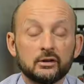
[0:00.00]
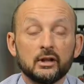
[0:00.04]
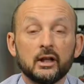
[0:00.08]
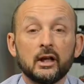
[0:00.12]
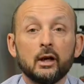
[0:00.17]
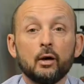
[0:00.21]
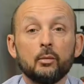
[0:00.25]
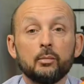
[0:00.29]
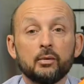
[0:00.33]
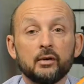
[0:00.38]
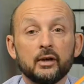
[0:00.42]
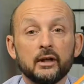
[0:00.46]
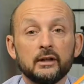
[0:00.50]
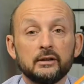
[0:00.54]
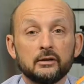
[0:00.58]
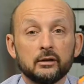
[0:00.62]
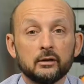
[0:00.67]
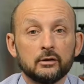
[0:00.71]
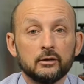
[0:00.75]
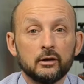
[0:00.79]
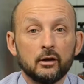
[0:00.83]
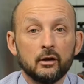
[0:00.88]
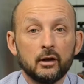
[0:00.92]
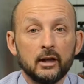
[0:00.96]
They operate
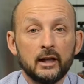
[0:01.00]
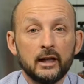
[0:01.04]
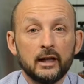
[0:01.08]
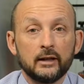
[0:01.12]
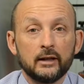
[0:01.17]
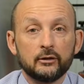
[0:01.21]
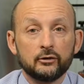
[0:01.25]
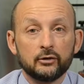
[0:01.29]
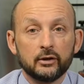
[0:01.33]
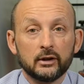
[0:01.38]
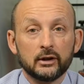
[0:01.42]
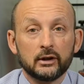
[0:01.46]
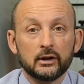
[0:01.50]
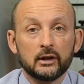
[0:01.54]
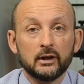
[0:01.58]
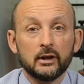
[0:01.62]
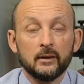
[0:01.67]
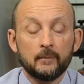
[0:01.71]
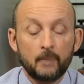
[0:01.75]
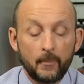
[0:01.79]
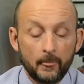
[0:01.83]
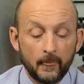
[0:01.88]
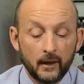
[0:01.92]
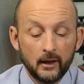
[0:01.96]
on dielectric.
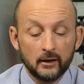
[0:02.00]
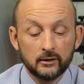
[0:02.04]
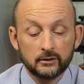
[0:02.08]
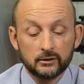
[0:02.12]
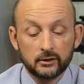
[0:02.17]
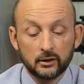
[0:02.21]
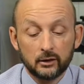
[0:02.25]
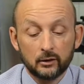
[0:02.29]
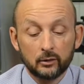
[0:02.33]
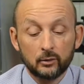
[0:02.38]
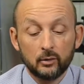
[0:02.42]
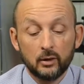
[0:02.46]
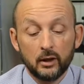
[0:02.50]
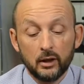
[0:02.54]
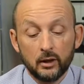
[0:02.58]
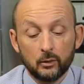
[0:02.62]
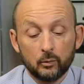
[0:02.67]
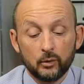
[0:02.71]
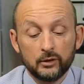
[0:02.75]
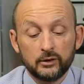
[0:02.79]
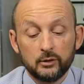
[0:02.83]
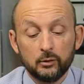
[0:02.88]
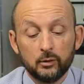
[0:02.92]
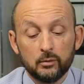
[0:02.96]
So
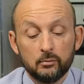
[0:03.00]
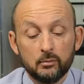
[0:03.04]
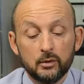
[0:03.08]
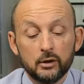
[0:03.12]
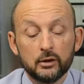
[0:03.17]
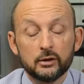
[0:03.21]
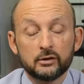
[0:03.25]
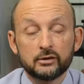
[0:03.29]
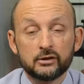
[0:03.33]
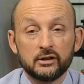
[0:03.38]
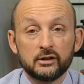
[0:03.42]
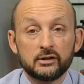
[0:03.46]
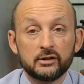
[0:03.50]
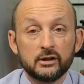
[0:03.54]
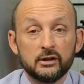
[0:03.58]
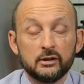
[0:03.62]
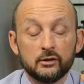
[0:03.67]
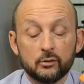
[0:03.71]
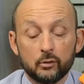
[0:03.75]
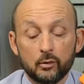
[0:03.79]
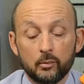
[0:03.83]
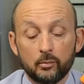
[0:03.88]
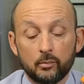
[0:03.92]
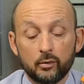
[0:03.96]
when you immerse this
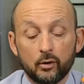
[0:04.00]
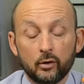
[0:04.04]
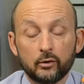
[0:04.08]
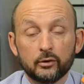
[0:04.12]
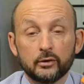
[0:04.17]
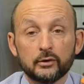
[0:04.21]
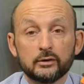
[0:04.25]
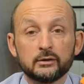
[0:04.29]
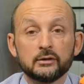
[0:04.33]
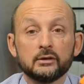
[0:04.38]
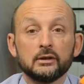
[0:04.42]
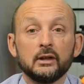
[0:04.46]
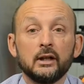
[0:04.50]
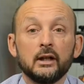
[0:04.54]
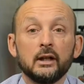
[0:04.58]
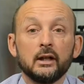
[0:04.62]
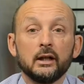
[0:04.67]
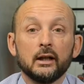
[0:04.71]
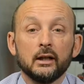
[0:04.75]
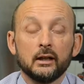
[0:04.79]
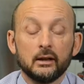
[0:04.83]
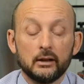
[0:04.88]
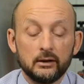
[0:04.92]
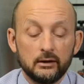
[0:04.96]
into a product,
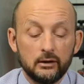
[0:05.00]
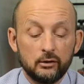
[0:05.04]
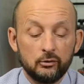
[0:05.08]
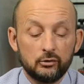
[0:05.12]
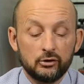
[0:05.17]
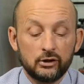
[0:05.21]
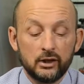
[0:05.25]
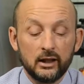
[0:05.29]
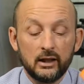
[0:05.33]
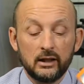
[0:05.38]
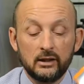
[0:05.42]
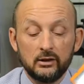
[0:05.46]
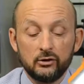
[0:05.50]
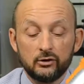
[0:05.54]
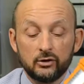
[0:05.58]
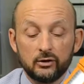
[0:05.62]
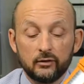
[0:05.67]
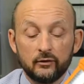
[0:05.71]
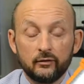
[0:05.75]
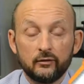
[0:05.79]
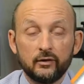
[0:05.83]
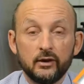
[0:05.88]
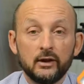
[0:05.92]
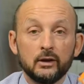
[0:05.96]
uh, you change
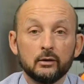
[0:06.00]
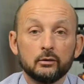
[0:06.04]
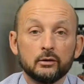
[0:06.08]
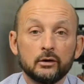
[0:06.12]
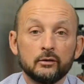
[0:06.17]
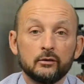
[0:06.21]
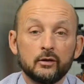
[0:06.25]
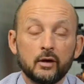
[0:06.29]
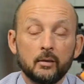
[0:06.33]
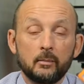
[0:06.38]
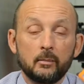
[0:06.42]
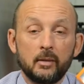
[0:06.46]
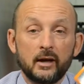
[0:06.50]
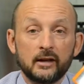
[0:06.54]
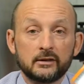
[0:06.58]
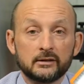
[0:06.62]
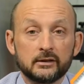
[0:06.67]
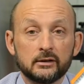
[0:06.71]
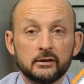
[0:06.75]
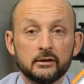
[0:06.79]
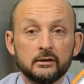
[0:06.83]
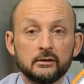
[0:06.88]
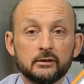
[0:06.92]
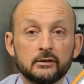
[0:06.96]
the field of
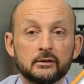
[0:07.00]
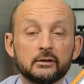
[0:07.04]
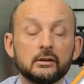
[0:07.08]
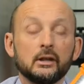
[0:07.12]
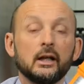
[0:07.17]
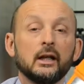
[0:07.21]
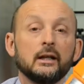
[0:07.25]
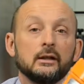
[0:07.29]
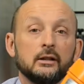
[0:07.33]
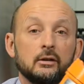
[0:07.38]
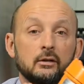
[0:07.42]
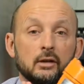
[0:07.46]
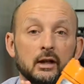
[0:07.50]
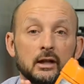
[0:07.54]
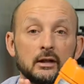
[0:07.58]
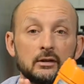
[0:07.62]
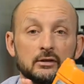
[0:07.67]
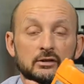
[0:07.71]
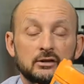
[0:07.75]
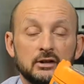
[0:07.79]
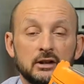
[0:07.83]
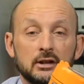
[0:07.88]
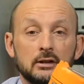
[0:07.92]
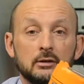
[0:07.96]
capacitance and you get a
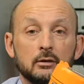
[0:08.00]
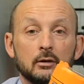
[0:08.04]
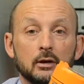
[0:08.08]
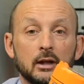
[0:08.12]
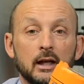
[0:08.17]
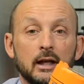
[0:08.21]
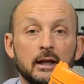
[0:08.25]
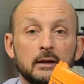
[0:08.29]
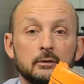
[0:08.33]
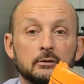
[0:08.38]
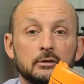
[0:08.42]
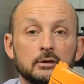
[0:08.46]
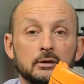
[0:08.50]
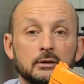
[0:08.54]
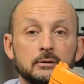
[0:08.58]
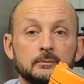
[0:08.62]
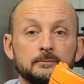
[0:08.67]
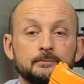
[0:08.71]
signal out.